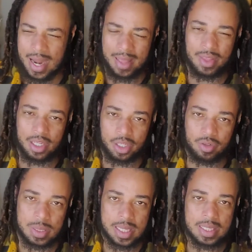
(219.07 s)
not in the
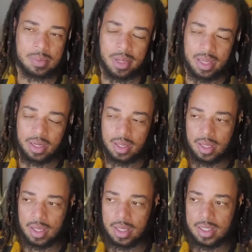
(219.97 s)
literal sense, but
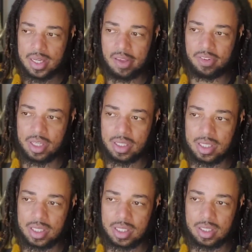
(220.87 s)

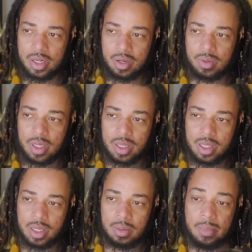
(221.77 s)
definitely you know in
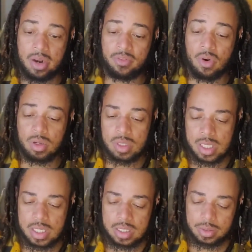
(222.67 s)
the metaphorical
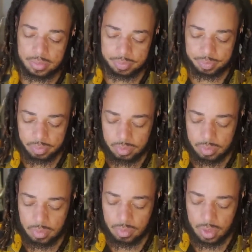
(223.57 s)
sense.
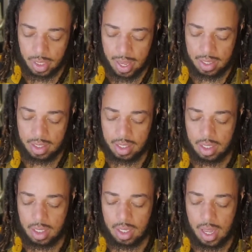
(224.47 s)
Okay.
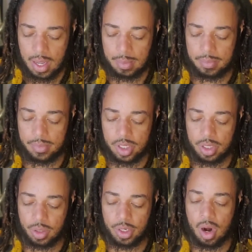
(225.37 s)
Um, you
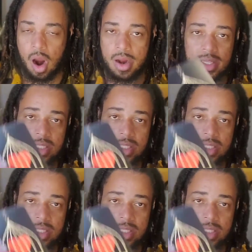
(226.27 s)
know, your heart